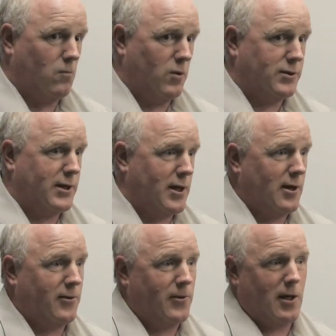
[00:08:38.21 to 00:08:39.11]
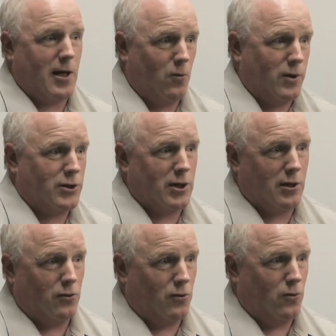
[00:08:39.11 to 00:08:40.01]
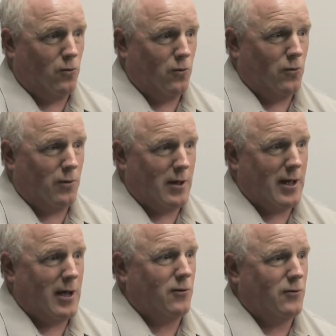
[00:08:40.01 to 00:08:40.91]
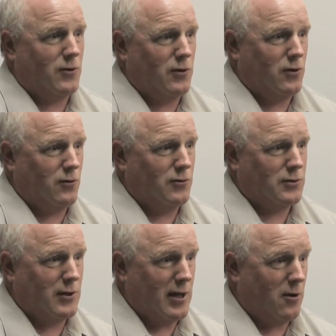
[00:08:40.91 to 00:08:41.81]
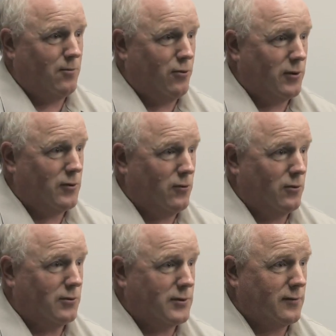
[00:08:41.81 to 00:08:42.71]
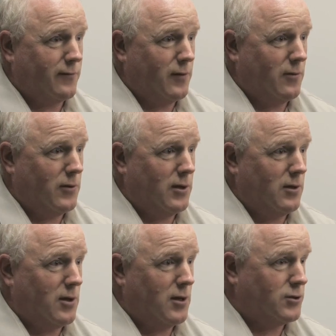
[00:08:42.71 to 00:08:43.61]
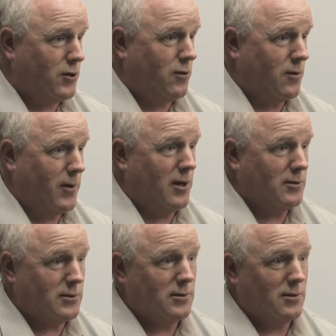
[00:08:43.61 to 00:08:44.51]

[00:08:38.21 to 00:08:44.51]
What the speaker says: Once again, I wish I knew how to use the output tools from the show commands.